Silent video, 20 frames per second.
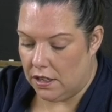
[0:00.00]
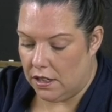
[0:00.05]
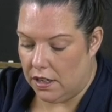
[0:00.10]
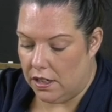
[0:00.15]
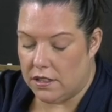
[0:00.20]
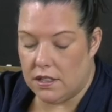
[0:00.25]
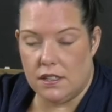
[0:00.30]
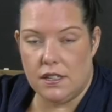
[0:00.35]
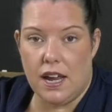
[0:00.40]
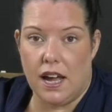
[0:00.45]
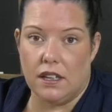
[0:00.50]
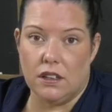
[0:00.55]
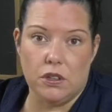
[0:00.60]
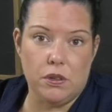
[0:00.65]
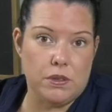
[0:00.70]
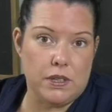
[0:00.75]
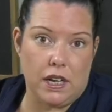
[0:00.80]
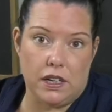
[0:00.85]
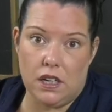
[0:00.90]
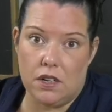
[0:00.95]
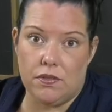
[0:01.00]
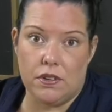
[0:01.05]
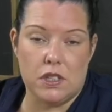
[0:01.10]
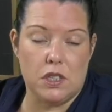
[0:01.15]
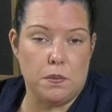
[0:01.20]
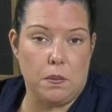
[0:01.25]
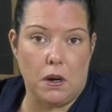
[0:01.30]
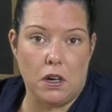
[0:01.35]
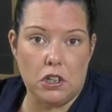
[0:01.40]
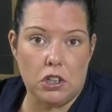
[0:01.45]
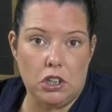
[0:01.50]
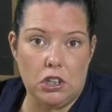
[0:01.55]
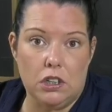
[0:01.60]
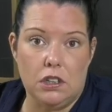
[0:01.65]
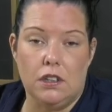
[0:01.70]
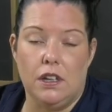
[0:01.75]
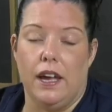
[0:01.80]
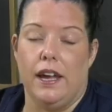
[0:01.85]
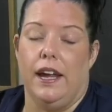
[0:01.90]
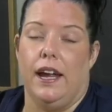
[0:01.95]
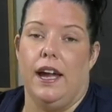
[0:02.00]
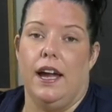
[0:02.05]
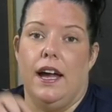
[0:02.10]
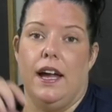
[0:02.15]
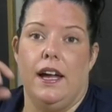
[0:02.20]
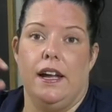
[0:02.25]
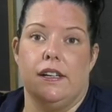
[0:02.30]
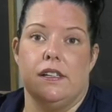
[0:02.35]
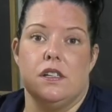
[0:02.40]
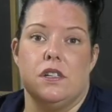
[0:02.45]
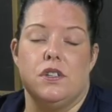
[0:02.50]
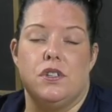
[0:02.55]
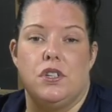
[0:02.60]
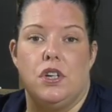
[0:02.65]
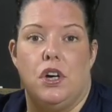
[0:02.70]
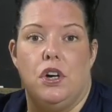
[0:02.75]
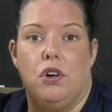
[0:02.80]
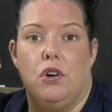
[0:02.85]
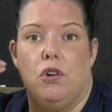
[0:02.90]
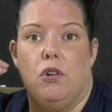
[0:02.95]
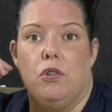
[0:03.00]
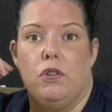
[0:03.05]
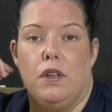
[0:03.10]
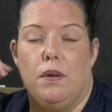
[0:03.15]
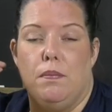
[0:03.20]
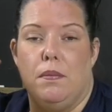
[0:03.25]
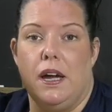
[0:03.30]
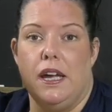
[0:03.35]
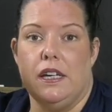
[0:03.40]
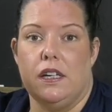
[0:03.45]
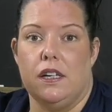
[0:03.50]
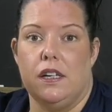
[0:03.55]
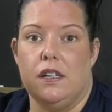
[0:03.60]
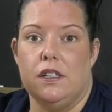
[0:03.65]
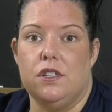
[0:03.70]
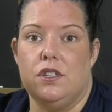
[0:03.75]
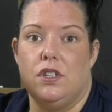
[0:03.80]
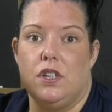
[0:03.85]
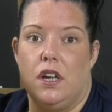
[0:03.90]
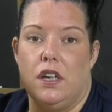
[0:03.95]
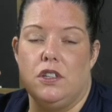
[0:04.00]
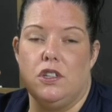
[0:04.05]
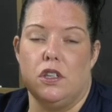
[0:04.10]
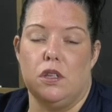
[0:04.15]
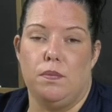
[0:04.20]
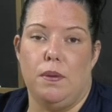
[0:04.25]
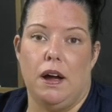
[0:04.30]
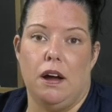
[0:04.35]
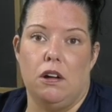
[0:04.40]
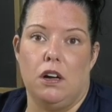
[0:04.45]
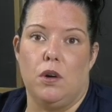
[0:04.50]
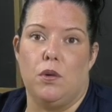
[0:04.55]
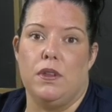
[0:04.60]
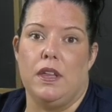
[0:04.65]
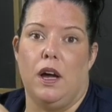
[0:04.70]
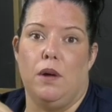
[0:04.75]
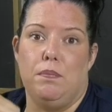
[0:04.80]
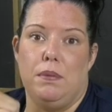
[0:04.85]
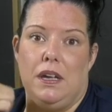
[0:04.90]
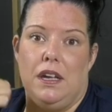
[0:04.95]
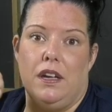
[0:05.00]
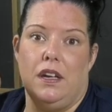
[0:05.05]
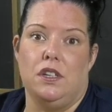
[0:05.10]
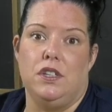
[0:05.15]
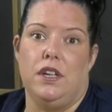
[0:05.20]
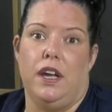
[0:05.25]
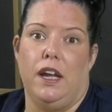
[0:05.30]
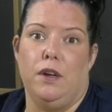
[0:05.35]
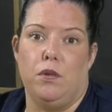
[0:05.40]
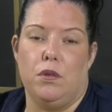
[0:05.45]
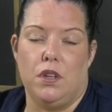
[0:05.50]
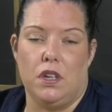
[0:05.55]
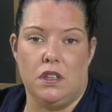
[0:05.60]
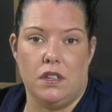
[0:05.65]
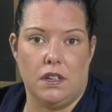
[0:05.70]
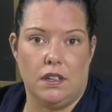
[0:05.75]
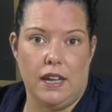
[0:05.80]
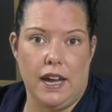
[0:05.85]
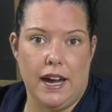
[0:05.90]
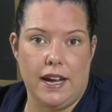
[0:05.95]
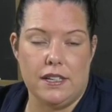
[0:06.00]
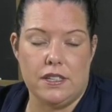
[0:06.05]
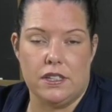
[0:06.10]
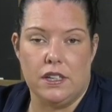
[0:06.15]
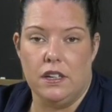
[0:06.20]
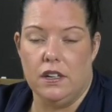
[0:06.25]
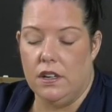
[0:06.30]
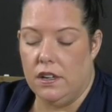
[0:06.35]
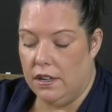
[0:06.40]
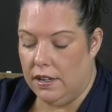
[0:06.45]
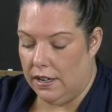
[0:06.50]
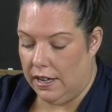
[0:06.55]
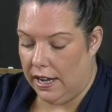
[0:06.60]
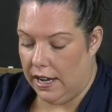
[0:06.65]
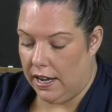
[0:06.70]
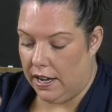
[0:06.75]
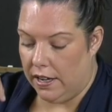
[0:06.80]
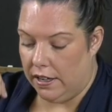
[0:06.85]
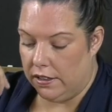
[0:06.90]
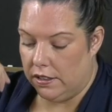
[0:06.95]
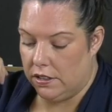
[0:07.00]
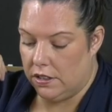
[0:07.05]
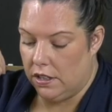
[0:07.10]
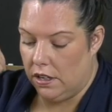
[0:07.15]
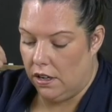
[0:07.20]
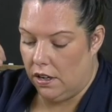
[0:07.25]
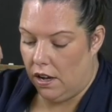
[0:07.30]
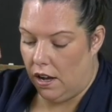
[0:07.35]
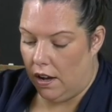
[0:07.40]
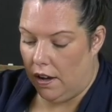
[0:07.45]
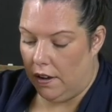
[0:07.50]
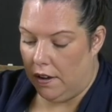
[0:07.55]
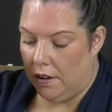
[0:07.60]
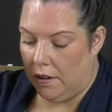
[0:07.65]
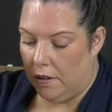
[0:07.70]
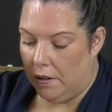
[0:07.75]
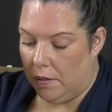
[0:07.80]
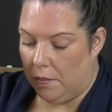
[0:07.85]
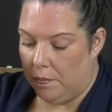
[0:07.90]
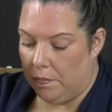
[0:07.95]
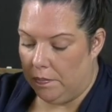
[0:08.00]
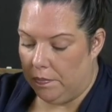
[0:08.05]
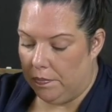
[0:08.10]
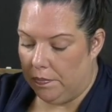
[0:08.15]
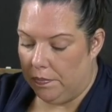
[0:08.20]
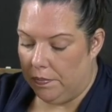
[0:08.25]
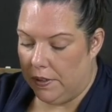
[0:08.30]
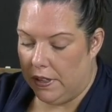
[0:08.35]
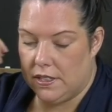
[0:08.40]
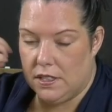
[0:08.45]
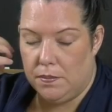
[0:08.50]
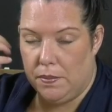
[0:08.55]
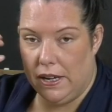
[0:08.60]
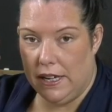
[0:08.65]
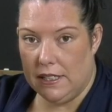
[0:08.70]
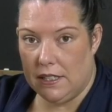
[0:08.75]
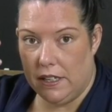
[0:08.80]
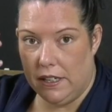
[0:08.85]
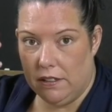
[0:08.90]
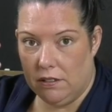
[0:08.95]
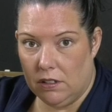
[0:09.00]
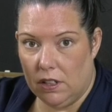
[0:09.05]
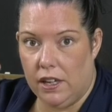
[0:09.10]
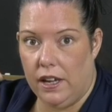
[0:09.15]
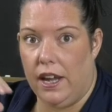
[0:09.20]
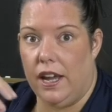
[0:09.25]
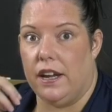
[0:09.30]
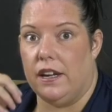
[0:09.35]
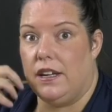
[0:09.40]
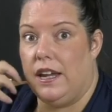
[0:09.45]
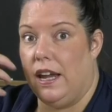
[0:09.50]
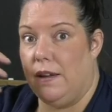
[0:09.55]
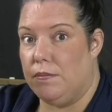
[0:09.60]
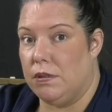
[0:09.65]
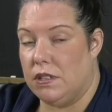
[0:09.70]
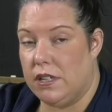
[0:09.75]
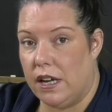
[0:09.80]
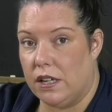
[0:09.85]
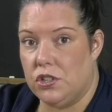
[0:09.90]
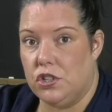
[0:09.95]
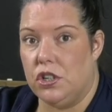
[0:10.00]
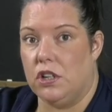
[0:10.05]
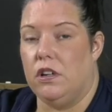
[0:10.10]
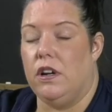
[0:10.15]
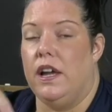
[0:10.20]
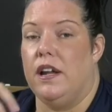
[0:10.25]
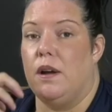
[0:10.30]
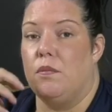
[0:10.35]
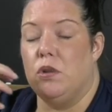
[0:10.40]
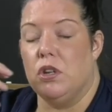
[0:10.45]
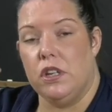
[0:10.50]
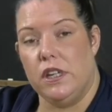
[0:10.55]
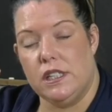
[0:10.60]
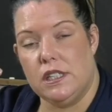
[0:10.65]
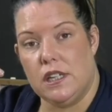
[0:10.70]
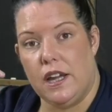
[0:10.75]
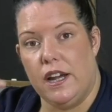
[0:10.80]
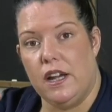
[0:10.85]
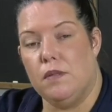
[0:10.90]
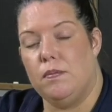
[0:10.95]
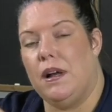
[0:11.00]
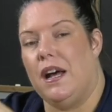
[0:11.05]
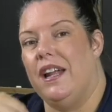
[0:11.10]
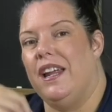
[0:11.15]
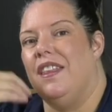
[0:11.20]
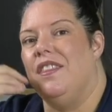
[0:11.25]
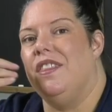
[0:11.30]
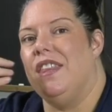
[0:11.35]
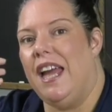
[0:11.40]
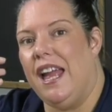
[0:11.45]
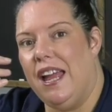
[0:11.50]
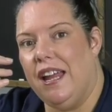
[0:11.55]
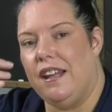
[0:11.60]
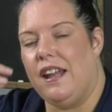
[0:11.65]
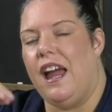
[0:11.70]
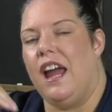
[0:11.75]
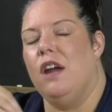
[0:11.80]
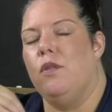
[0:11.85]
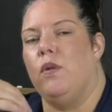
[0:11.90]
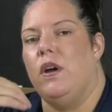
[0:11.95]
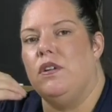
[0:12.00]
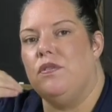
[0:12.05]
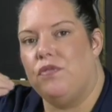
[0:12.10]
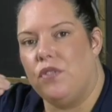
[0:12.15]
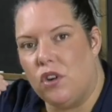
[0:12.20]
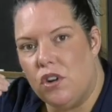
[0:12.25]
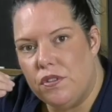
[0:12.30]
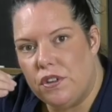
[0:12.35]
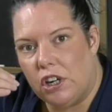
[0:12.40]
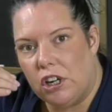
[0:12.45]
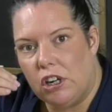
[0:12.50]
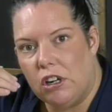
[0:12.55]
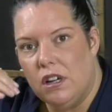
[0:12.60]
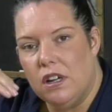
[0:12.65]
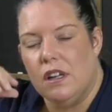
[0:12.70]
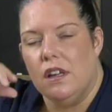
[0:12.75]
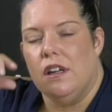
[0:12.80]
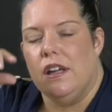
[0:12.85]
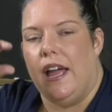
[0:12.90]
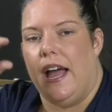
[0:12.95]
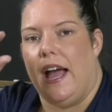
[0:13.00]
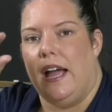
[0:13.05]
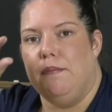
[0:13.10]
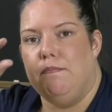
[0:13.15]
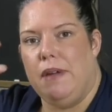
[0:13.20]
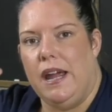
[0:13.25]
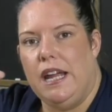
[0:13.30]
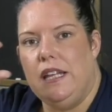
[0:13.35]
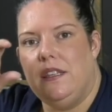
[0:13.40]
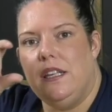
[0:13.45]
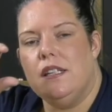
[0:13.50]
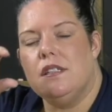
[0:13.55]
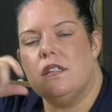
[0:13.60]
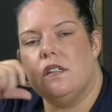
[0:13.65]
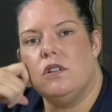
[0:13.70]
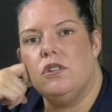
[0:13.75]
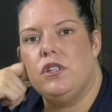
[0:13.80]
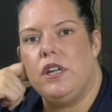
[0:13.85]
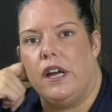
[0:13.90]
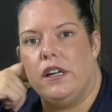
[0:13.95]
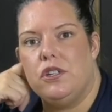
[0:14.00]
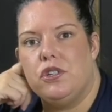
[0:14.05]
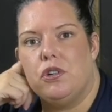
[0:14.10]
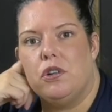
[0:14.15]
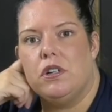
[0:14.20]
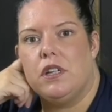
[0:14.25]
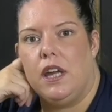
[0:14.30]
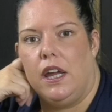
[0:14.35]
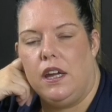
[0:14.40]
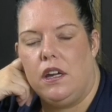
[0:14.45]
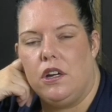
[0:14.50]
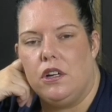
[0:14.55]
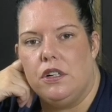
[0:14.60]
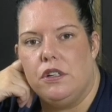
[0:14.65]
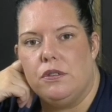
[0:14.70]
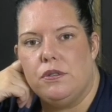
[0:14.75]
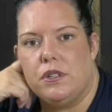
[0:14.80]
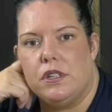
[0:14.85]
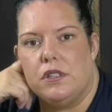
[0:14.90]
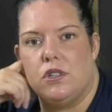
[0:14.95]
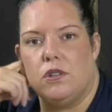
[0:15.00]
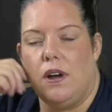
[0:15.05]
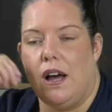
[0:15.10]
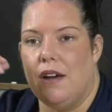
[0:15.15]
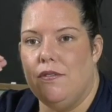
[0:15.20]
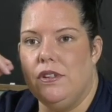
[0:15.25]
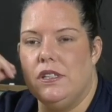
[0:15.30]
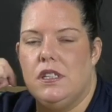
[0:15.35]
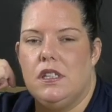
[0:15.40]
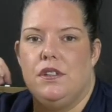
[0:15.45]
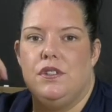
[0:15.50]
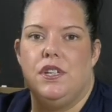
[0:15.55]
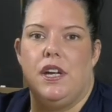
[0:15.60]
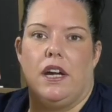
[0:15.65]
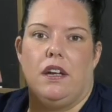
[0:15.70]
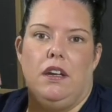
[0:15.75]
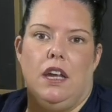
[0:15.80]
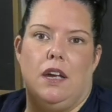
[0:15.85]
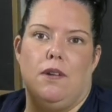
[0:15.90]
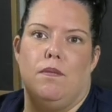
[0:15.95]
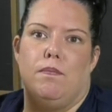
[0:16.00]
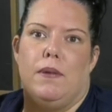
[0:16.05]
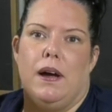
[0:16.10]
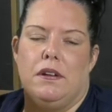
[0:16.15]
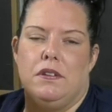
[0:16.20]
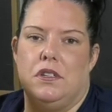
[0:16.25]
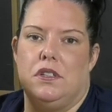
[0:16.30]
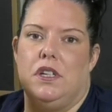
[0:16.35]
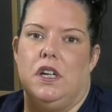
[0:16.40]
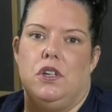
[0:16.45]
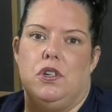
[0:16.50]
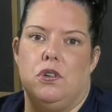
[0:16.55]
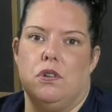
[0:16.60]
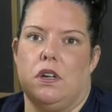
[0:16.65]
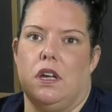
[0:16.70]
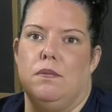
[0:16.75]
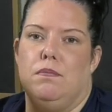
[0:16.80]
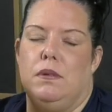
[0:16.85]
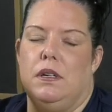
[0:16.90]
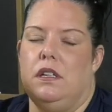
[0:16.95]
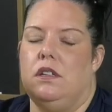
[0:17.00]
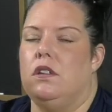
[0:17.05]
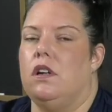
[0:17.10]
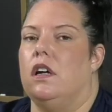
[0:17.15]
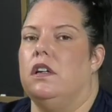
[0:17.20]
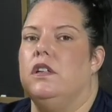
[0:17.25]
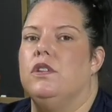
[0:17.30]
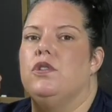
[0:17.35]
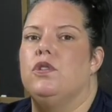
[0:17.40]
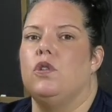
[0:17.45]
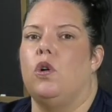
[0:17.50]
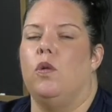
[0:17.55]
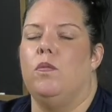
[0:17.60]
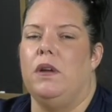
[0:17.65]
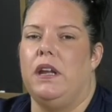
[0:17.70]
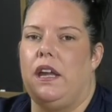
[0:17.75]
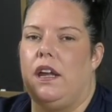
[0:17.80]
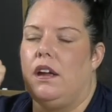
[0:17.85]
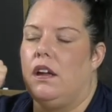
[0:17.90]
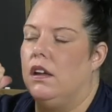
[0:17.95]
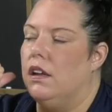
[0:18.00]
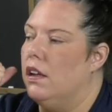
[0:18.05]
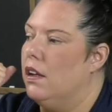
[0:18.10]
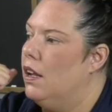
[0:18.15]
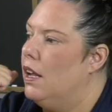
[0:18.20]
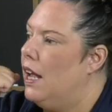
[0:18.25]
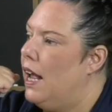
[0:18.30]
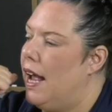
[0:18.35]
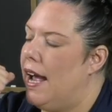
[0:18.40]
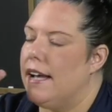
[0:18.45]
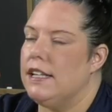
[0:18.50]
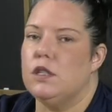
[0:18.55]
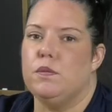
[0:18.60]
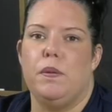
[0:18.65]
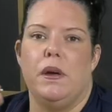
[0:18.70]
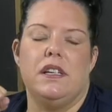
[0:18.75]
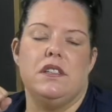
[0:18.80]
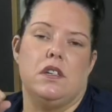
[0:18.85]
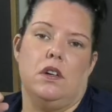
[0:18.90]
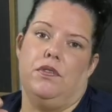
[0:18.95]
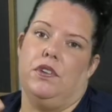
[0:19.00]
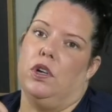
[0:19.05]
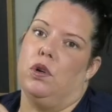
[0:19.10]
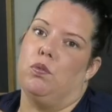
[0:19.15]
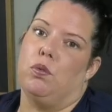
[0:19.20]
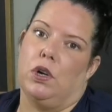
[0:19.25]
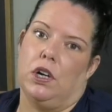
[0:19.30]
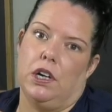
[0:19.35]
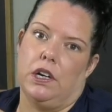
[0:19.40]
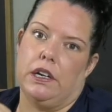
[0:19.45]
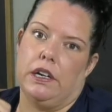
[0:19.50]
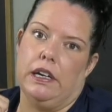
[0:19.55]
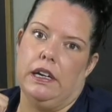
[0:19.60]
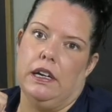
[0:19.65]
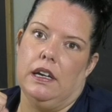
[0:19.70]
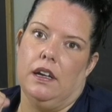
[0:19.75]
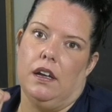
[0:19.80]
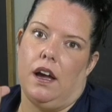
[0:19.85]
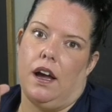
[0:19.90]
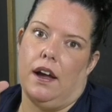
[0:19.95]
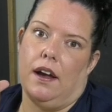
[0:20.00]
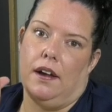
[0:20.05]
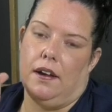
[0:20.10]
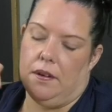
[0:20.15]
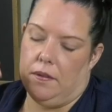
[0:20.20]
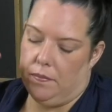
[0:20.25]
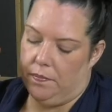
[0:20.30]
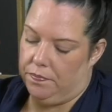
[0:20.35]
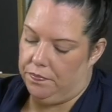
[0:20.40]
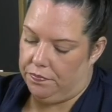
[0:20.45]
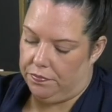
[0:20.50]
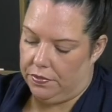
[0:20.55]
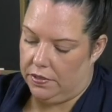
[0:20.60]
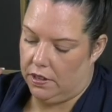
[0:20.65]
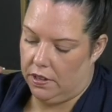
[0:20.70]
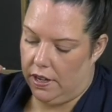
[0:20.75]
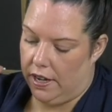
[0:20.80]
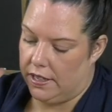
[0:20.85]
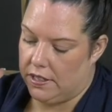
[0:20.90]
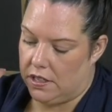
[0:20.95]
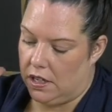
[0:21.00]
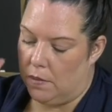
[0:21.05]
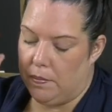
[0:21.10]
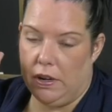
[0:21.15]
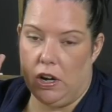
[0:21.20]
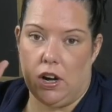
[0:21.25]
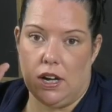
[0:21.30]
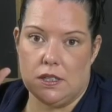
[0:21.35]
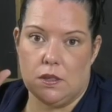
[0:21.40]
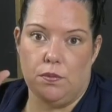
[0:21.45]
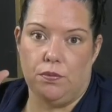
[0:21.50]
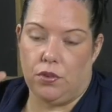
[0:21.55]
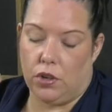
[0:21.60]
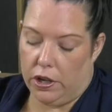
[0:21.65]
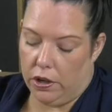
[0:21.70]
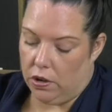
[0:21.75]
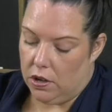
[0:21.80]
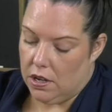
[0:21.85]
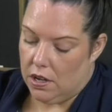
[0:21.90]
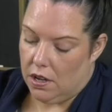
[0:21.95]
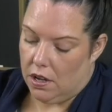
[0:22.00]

it did not lose any of its sparkle, and so the mica stuck to the powder without being contained within the glass. And it's amazing, and it kept the texture, and I'm really excited about it. Then I went further. I made these little textured ginkgos, and so obviously the technique I'm about to teach you can be done in so many aspects of your work, that's going to be awesome for you.